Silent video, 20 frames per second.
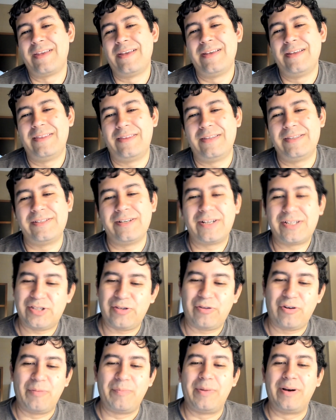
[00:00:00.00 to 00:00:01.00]
The Ducks
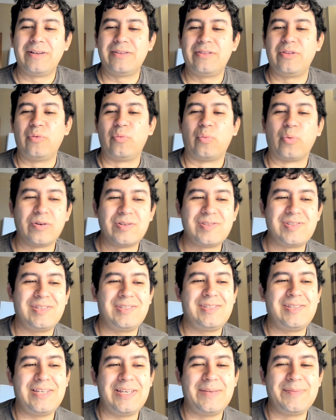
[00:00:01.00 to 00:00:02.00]
are among the worst
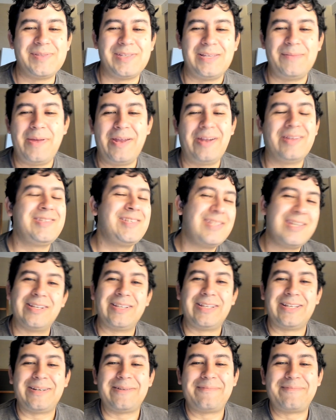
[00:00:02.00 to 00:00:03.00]
teams in penalty
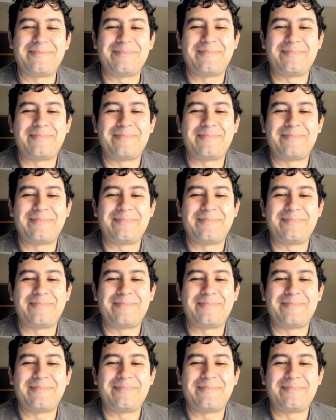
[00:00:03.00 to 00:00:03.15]
killing.